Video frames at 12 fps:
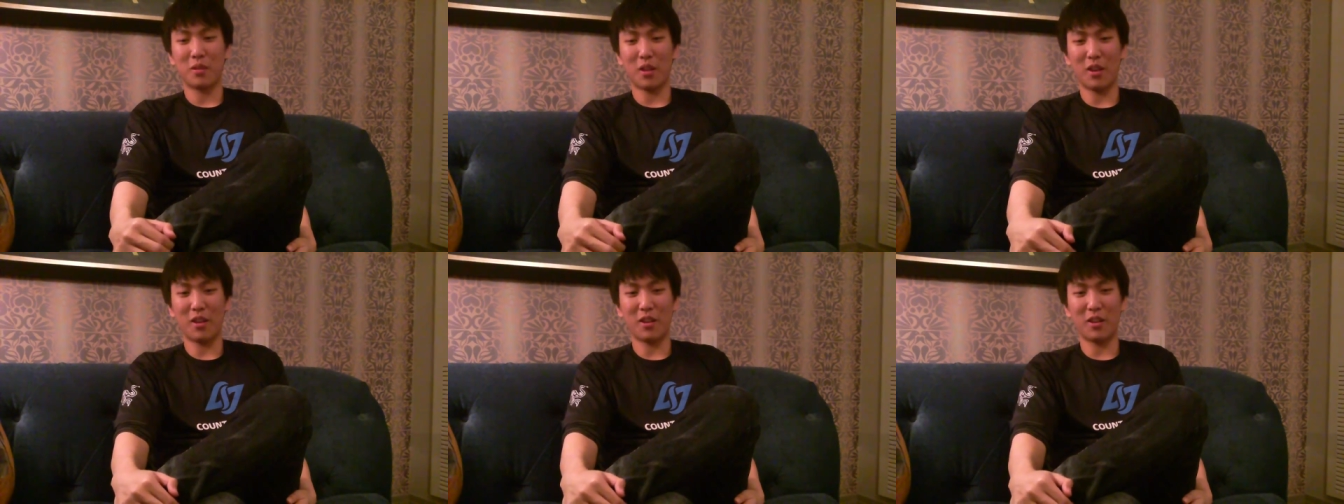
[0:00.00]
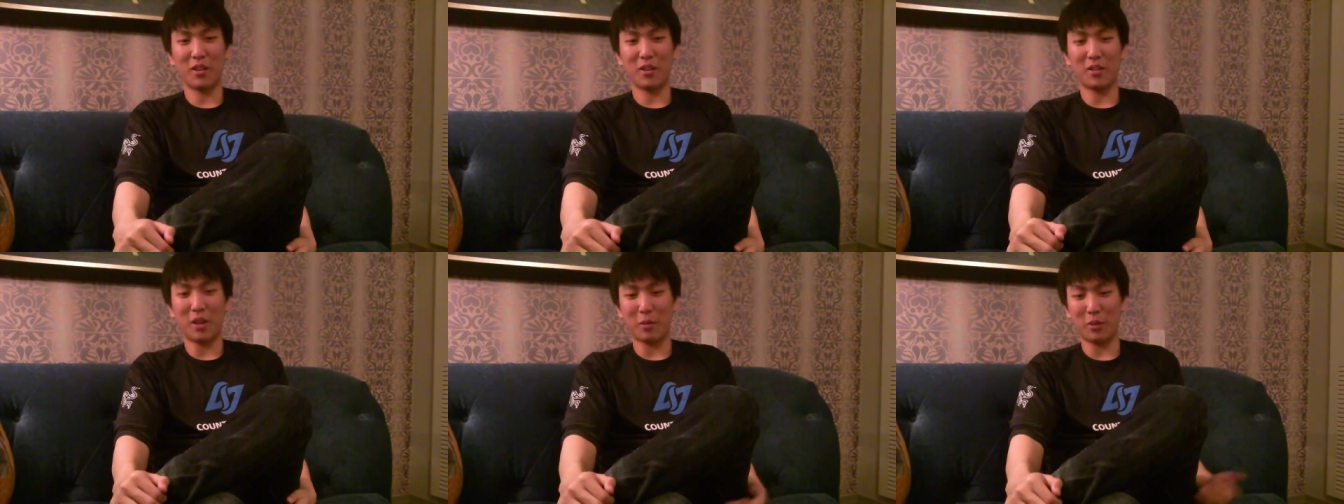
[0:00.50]

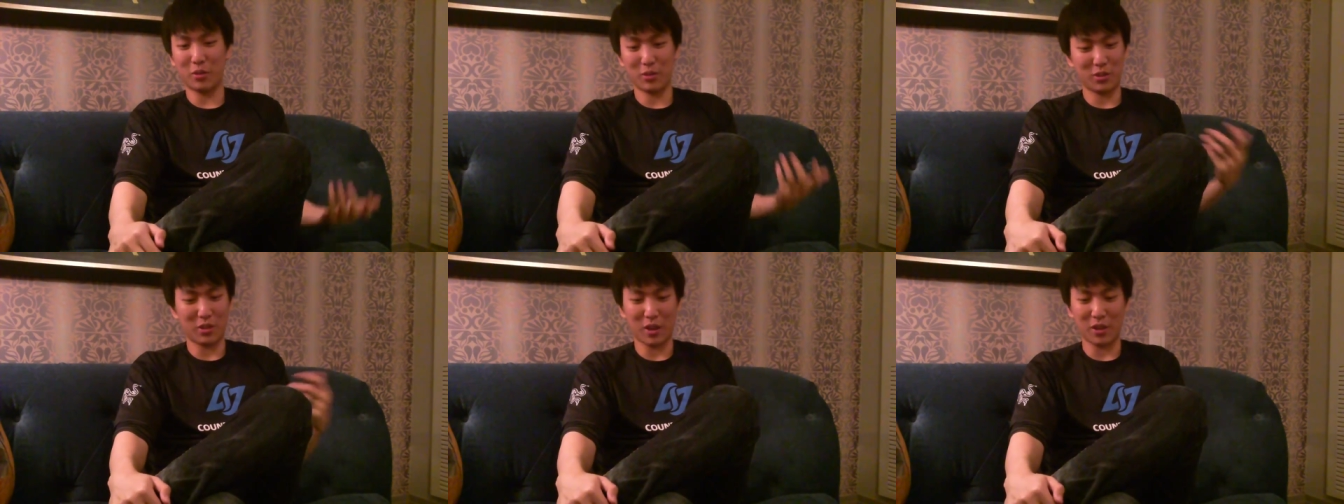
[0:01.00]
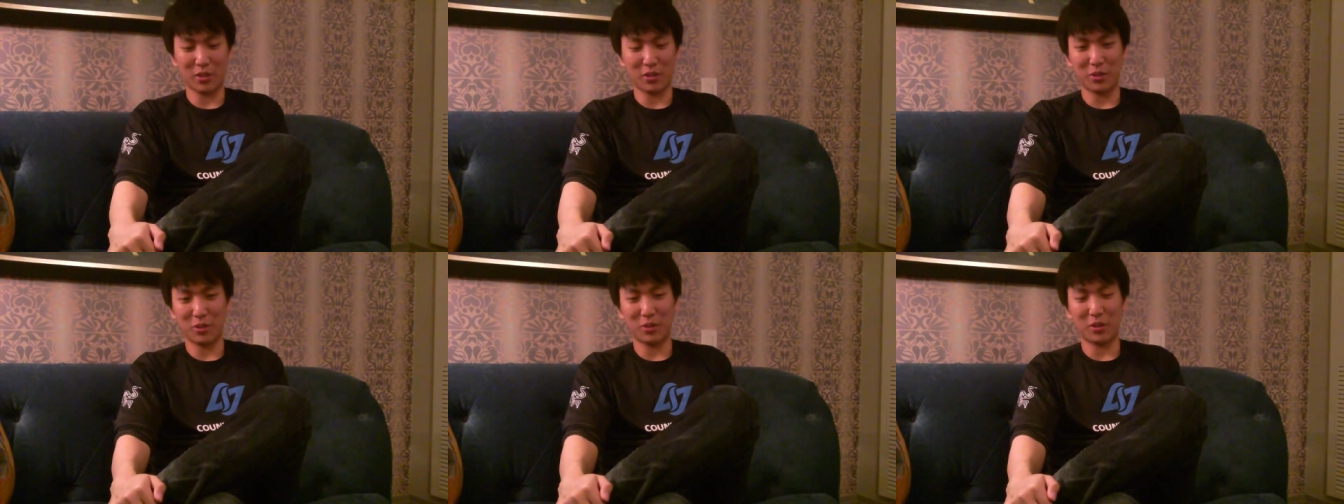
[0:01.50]
I mean, just shout out
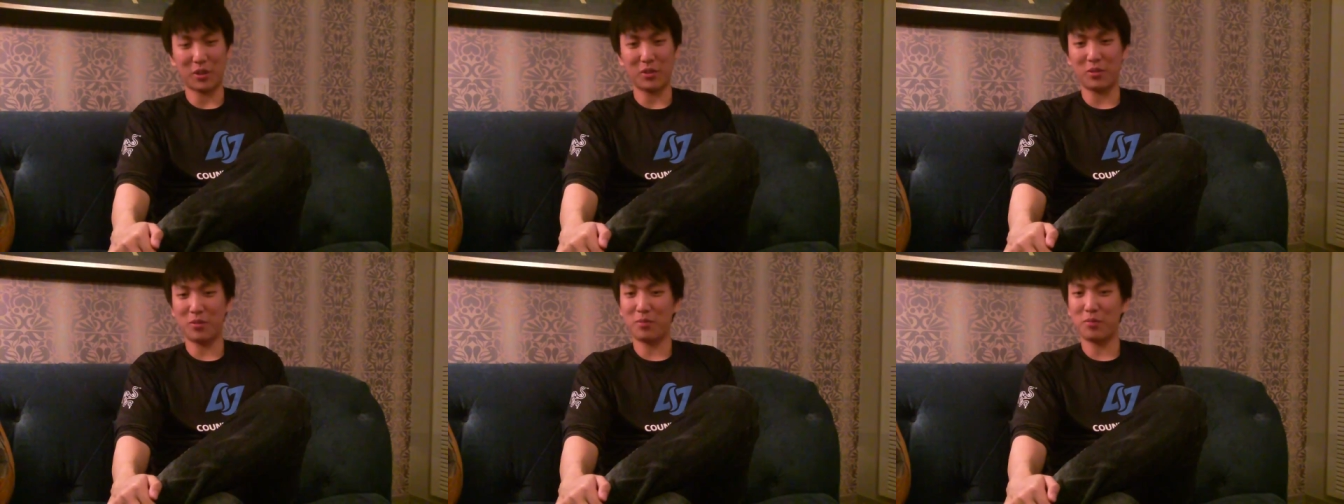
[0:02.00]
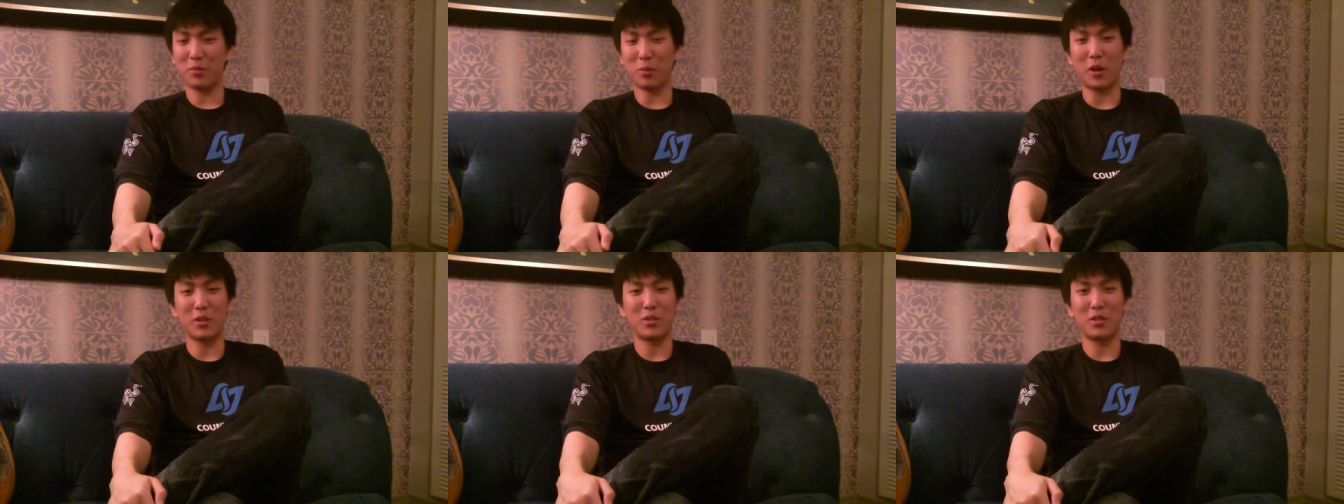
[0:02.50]
to our
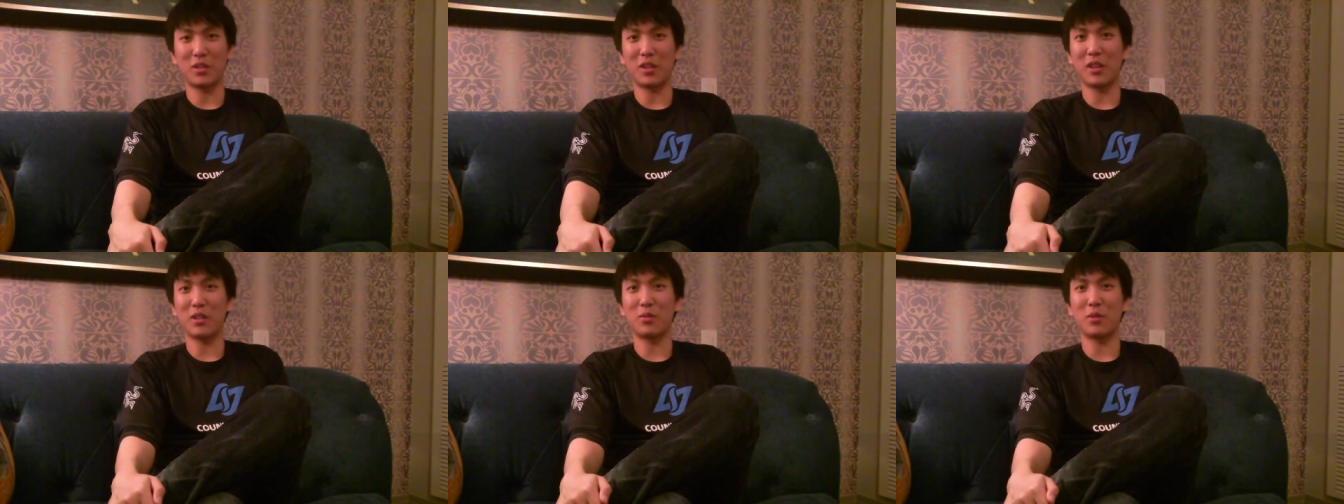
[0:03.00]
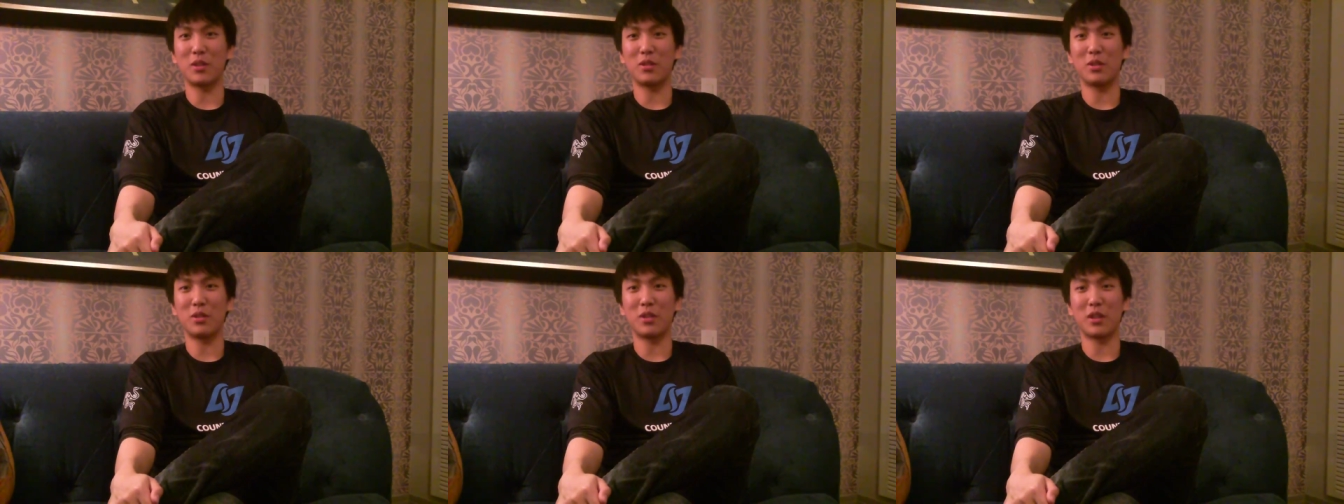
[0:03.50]
sponsors, I guess,
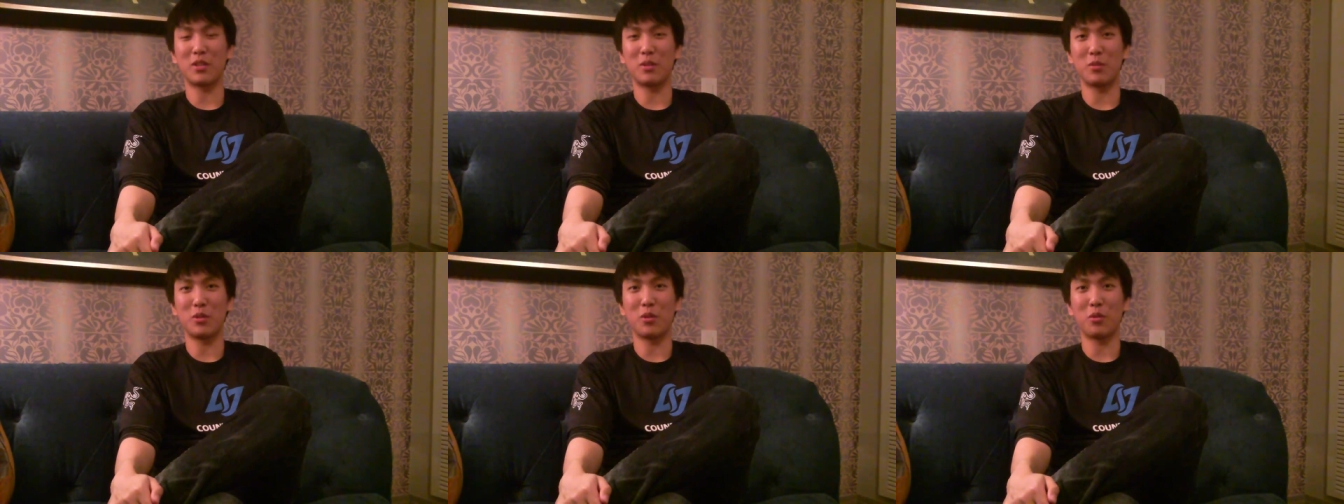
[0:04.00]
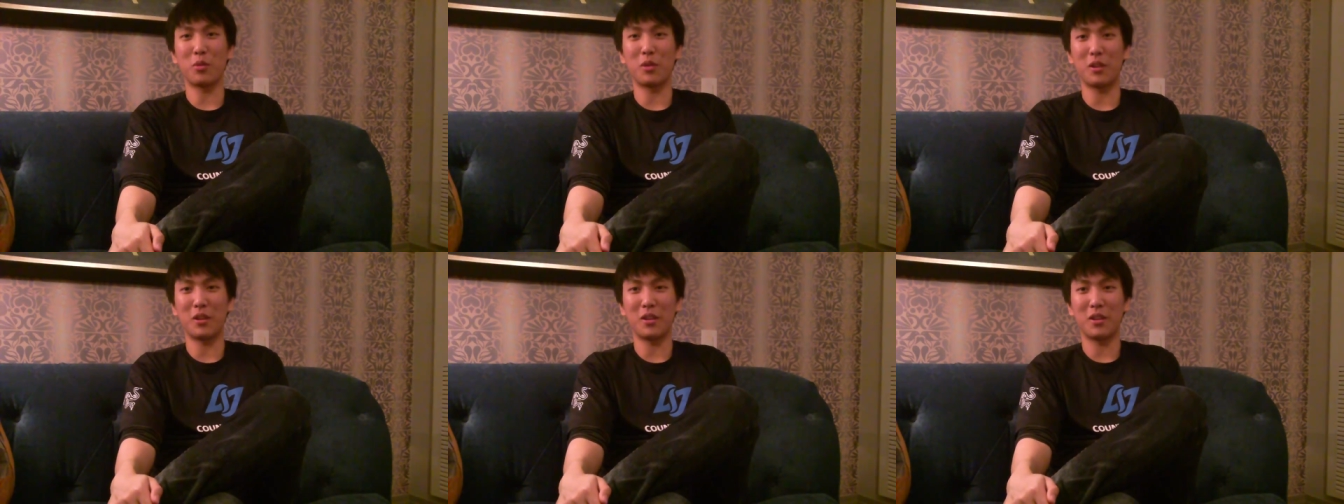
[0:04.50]
Razer, XMG Own
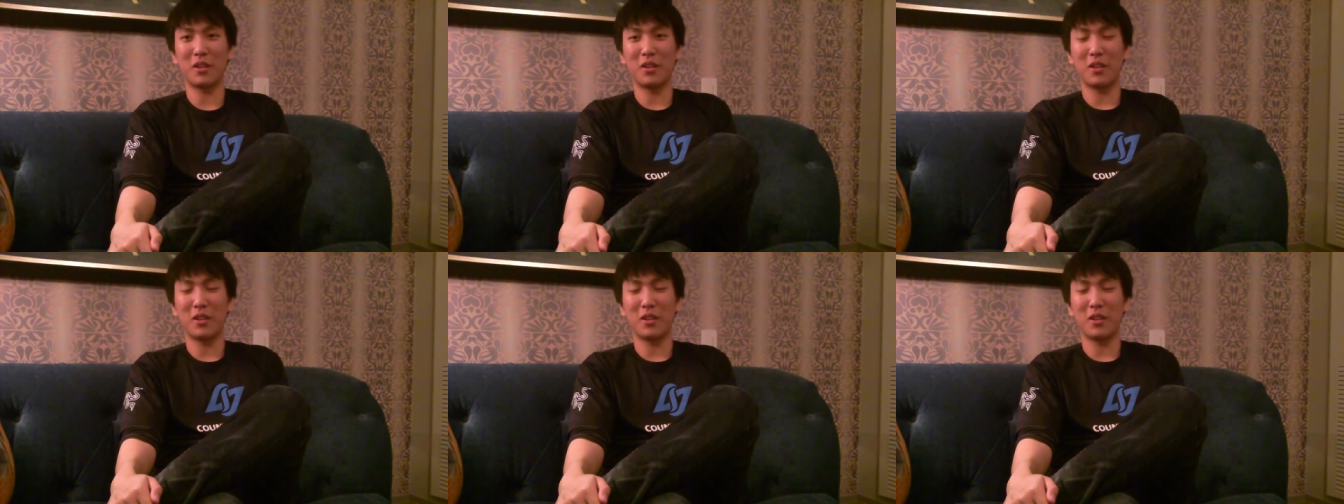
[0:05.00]
3D,